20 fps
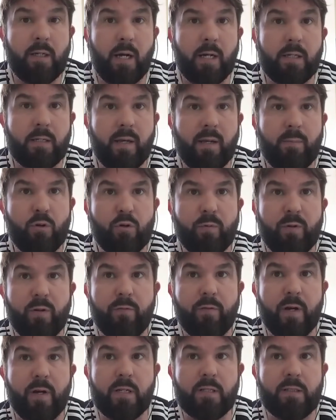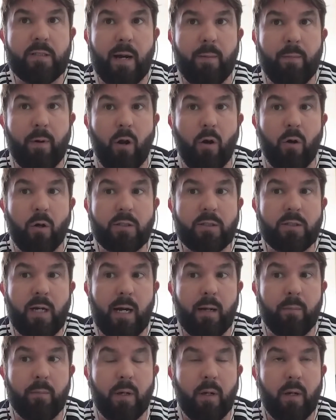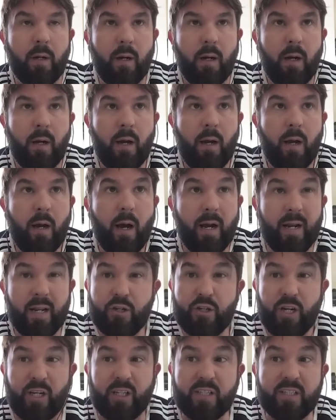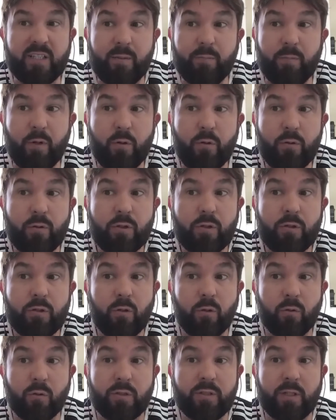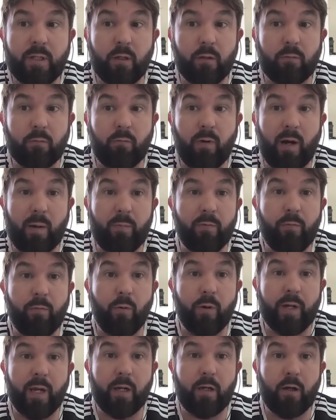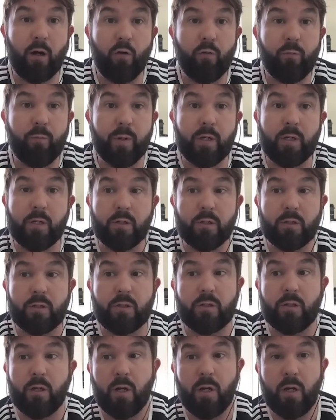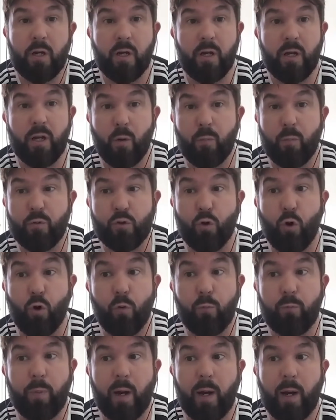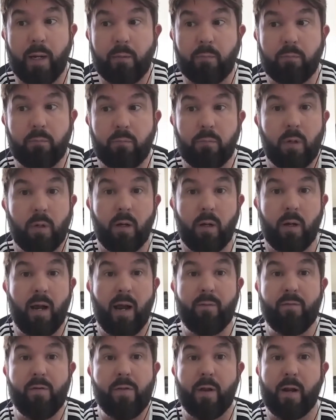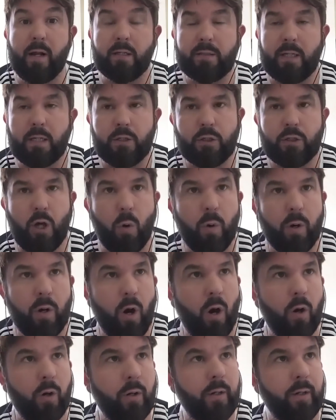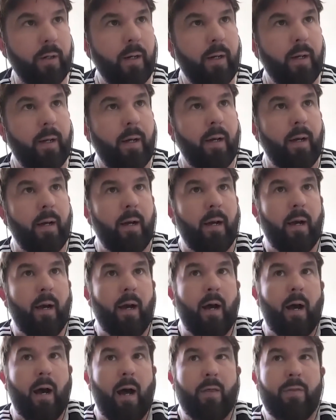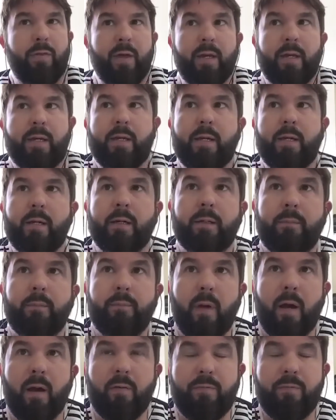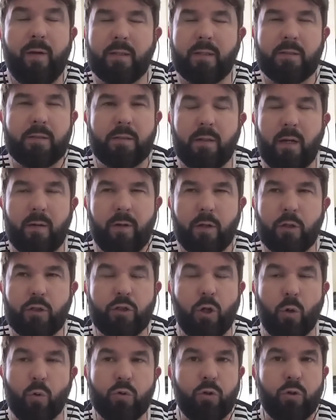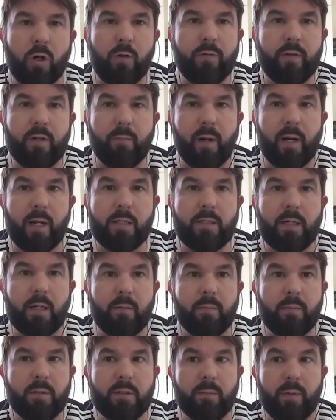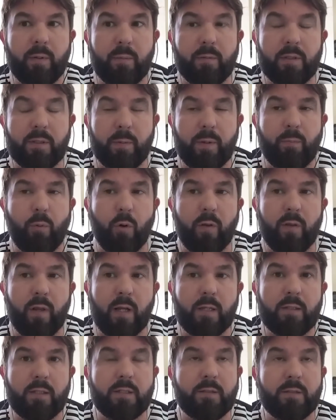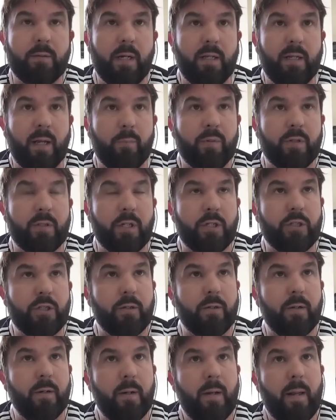night. I think it must be the first time in a long time. I didn't check the team news until right before kickoff because you're absorbed by everything else that's going on. And I think I felt so sorry for the manager to be put in that position.